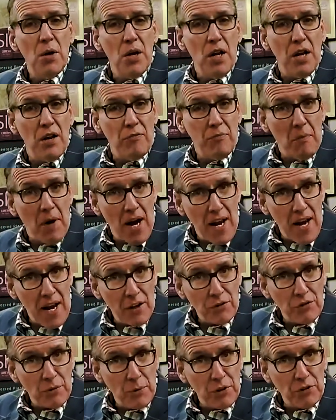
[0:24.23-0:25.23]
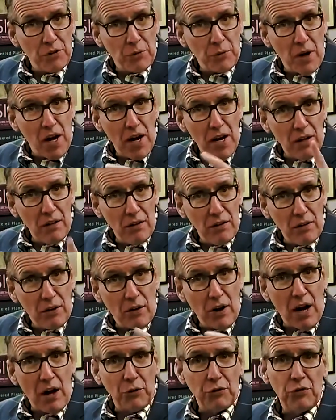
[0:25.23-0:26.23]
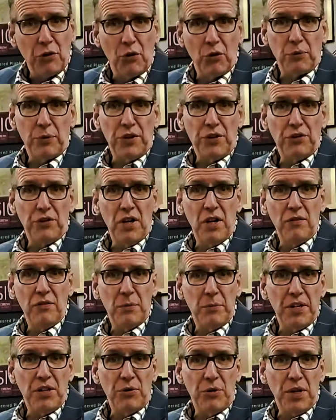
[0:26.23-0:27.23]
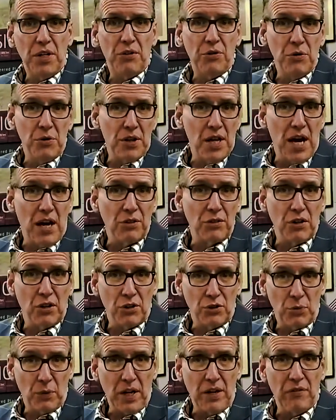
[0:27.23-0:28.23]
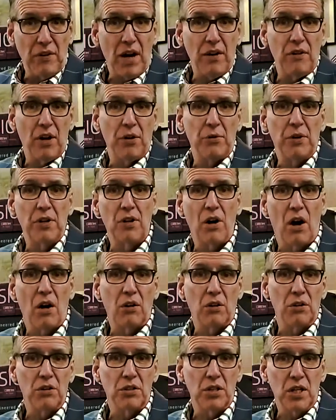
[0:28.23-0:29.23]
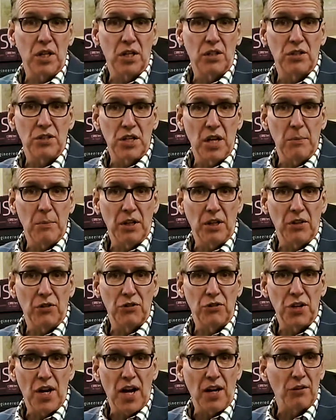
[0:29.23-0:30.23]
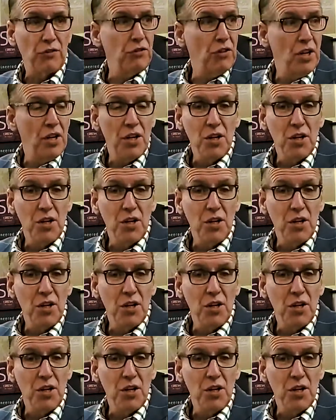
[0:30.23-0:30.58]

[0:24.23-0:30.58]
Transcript: If my estimates are right, your household received between $2,000 and $2,500 in stimulus checks.